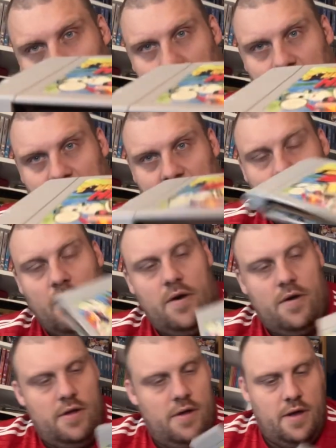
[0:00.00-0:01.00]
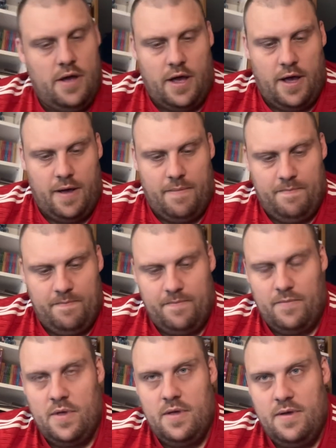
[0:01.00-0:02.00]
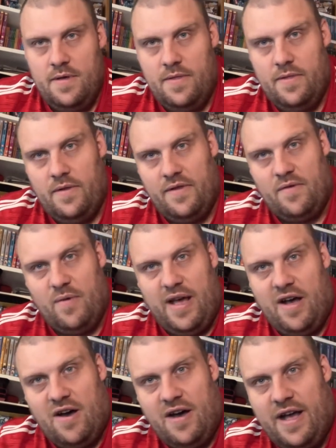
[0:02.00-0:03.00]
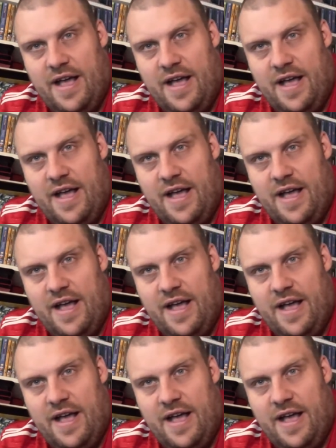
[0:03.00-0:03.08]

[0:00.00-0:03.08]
It's got the square eye.